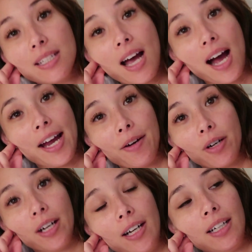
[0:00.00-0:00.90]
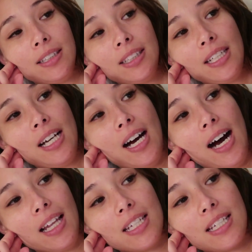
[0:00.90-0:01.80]
Tyra,
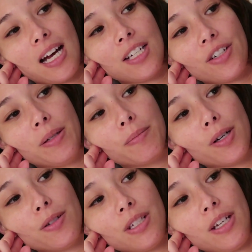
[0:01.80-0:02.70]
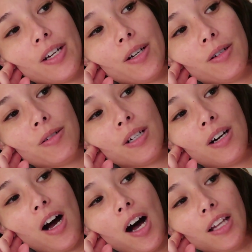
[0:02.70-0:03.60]
Alessandra Ambrosio,
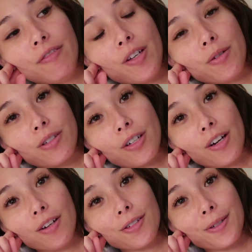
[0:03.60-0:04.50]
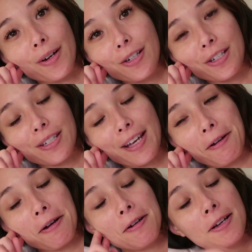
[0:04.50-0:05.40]
all of those girls are just
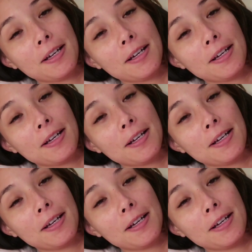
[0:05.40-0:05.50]
like